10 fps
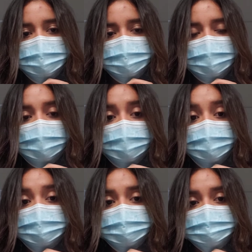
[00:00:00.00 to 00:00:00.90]

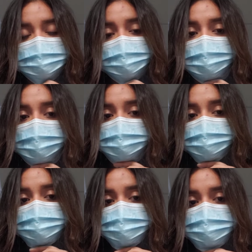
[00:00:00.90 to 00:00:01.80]
How is DNA
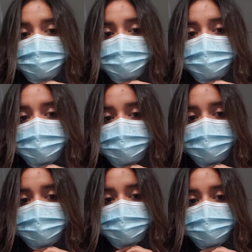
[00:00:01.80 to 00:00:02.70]
evolution
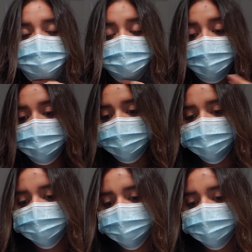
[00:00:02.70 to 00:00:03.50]
supported?